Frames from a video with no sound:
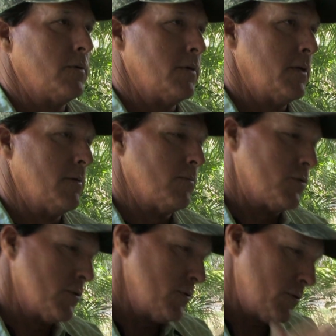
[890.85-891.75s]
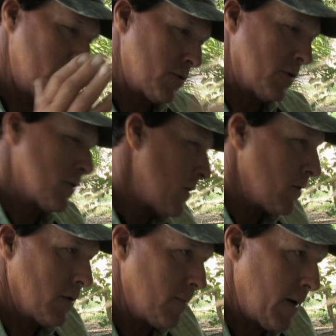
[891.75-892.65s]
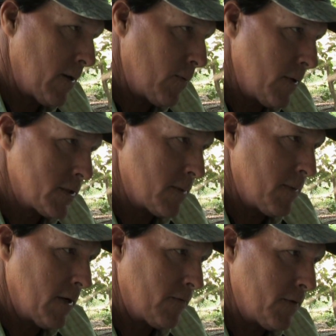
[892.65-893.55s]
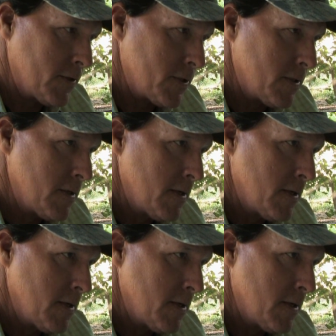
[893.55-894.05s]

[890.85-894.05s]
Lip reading: and then as soon as you start talking about the way somebody's fishing,